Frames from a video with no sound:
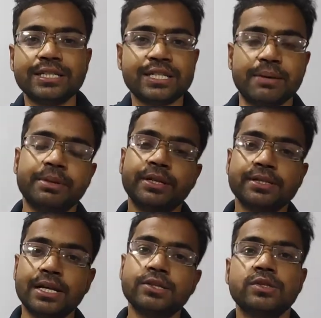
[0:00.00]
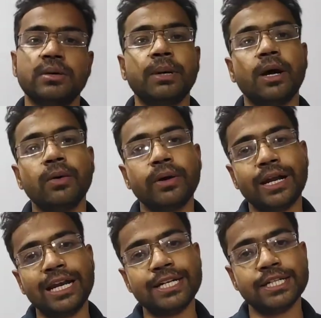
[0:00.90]
chapter is also somehow
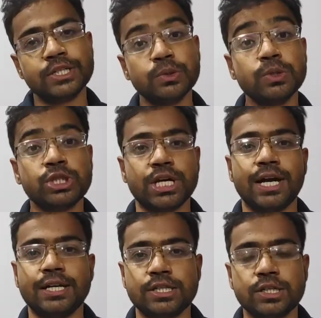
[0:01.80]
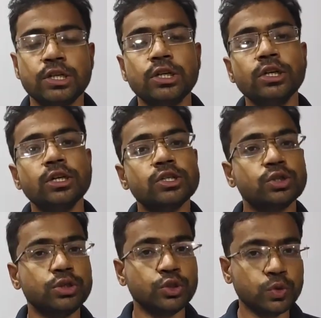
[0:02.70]
related to charge. So
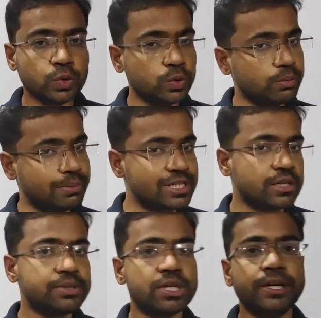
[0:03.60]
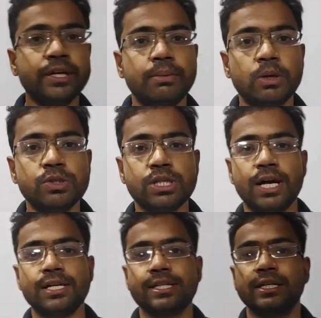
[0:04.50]
you must have studied about
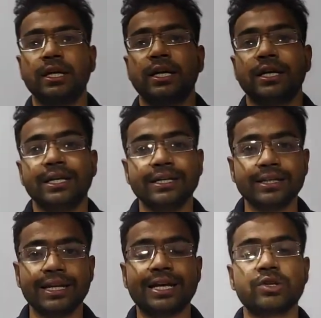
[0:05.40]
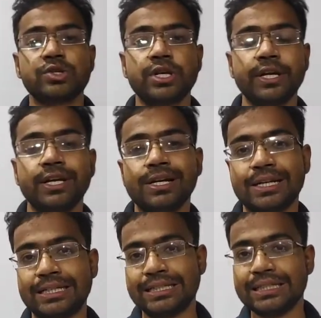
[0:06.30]
charge like electrostatic,
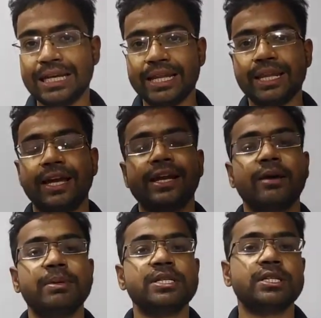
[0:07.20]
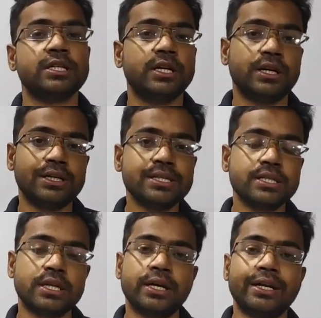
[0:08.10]
then capacitor, is
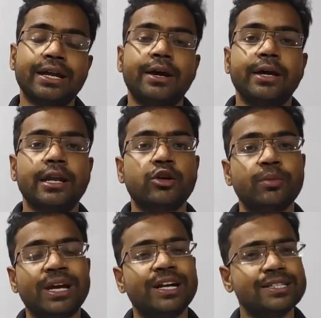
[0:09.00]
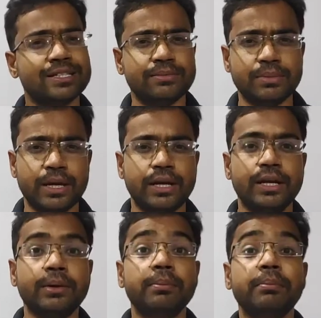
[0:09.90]
it, and electromagnetism and
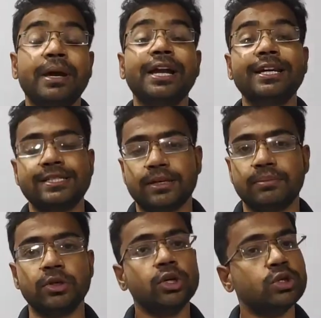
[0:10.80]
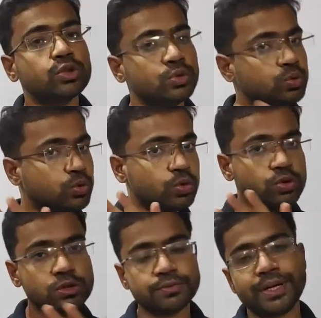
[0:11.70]
magnetism. So
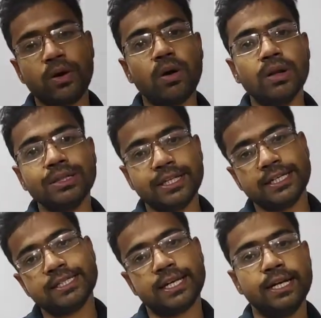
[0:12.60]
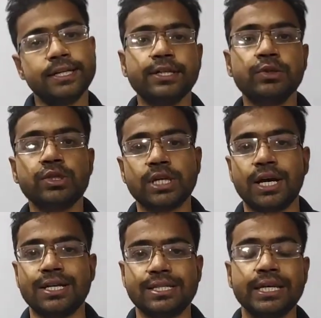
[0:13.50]
those were all things related to
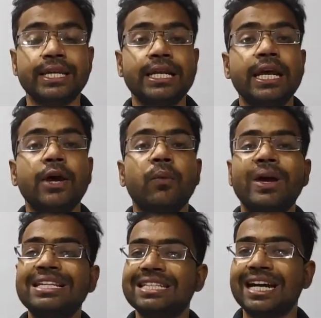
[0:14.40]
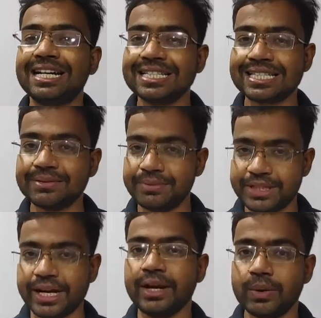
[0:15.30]
charge. In when charge, we
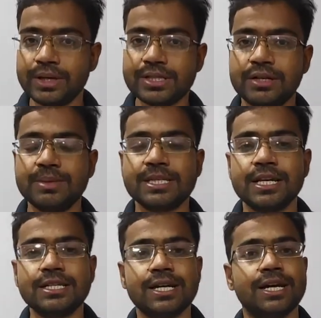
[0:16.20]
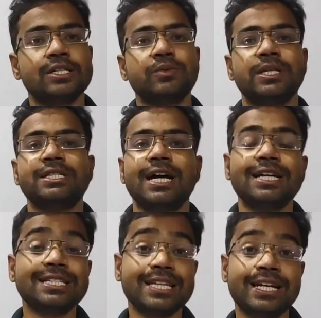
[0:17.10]
try to understand basically charge. When
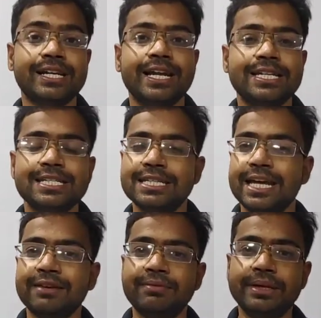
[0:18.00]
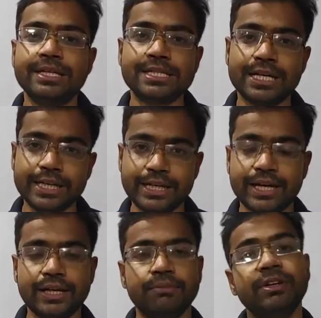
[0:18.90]
charge is at rest, then we study
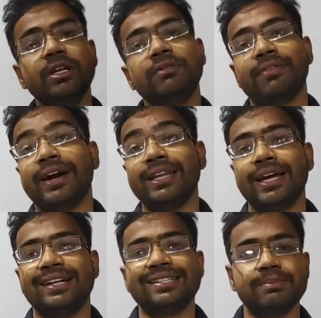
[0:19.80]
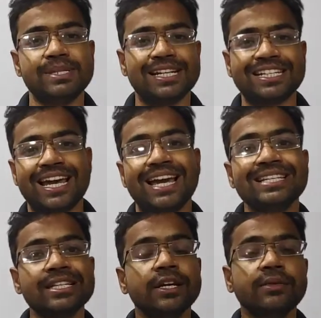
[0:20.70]
and we define that subject
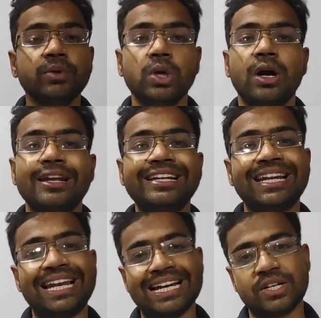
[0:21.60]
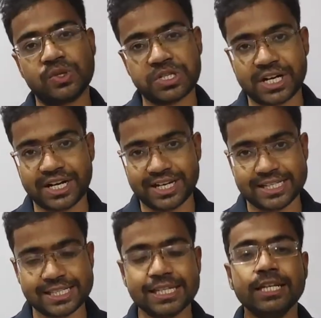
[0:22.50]
as, we call it
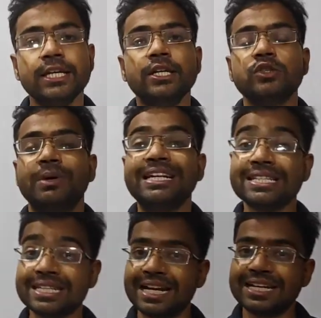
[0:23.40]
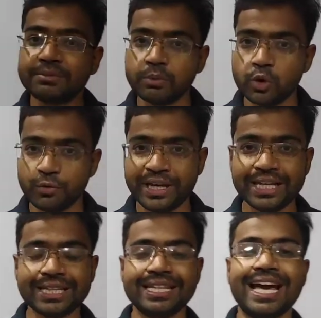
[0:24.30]
electrostatics. So when it started
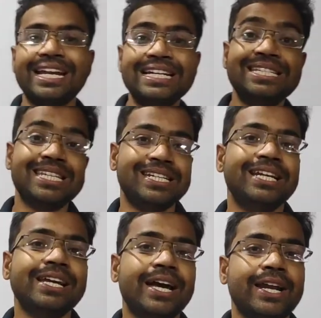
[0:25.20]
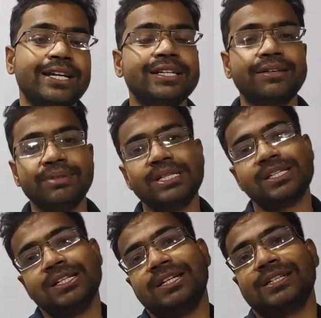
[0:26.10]
moving, then it generated current and we
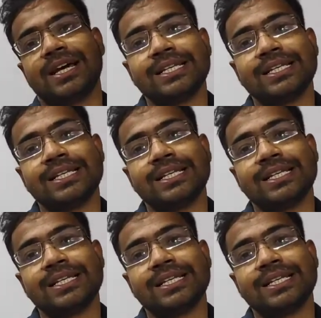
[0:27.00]
studied